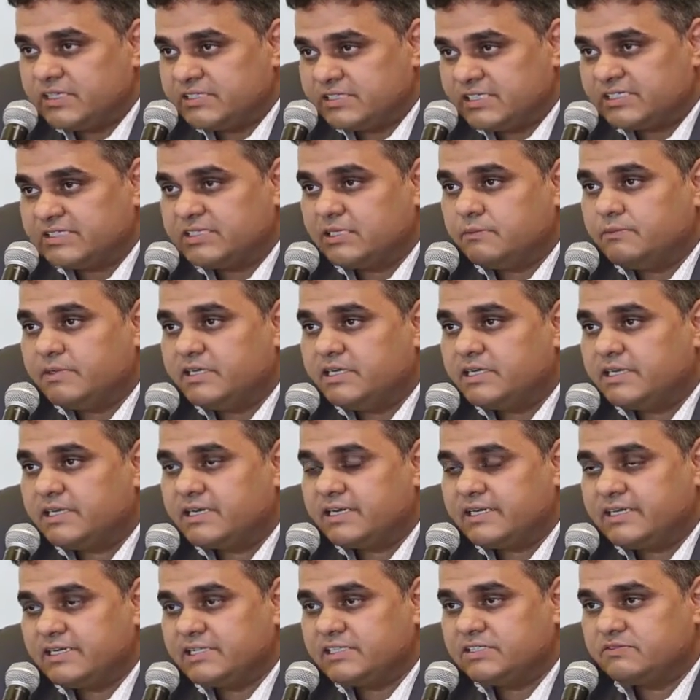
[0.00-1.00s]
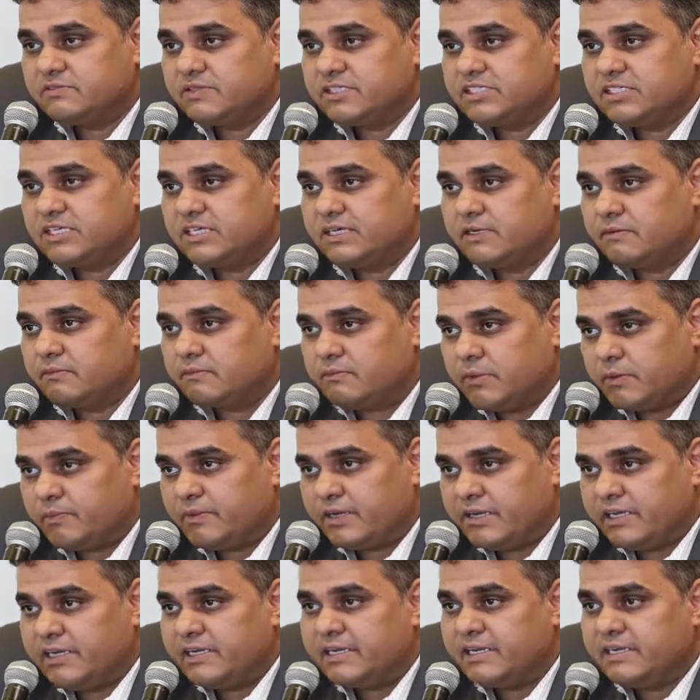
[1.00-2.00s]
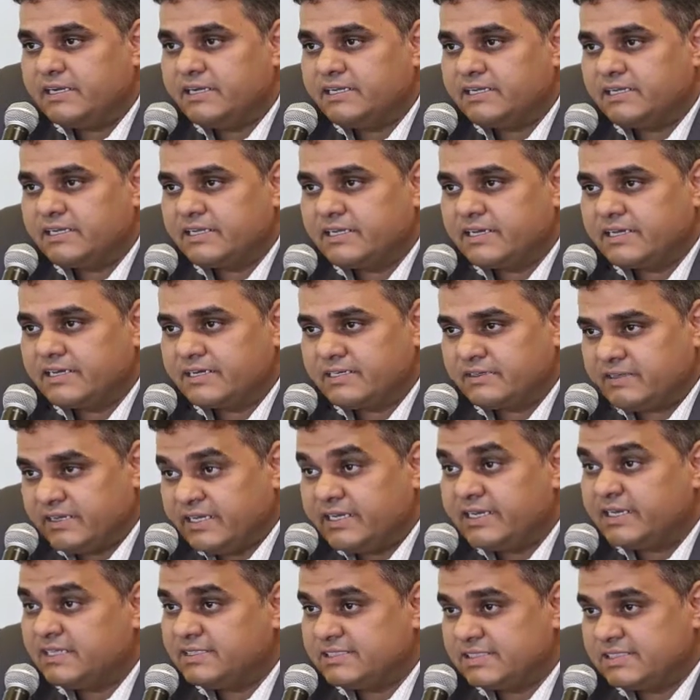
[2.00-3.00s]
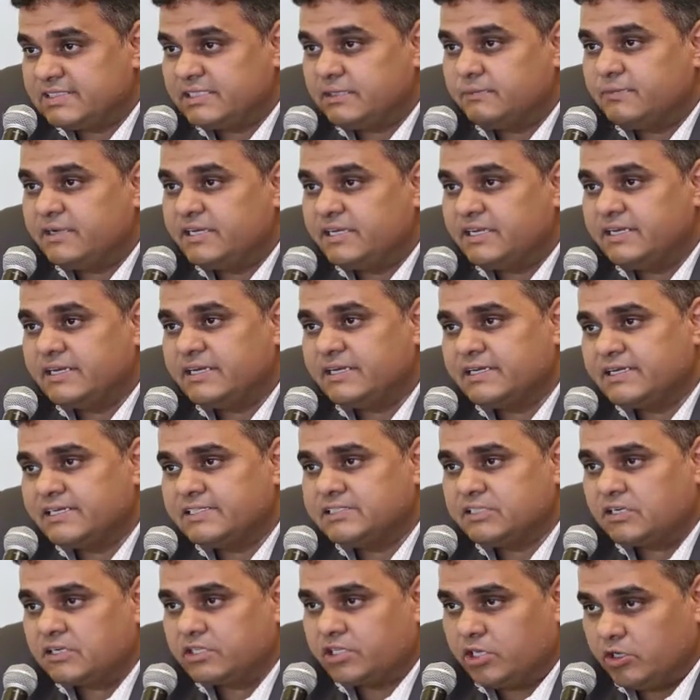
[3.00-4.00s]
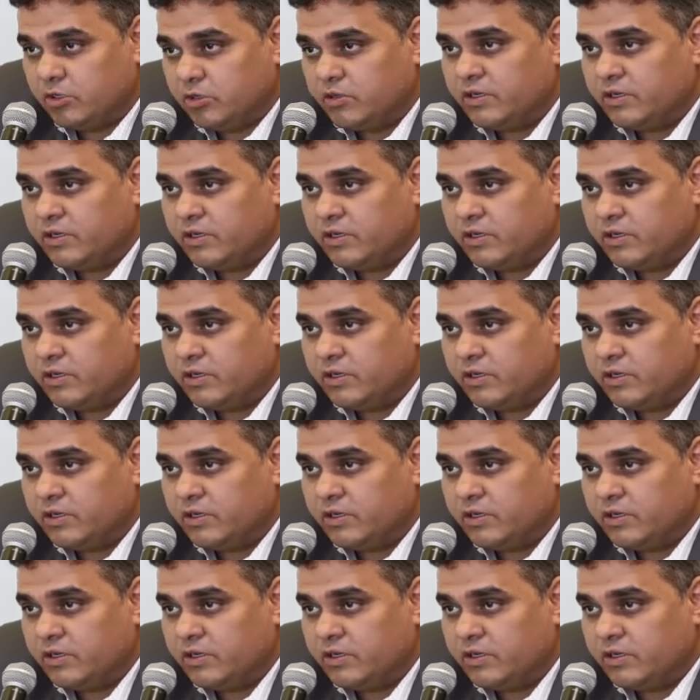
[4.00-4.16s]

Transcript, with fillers: system integrators, which are maybe Indian system integrators are the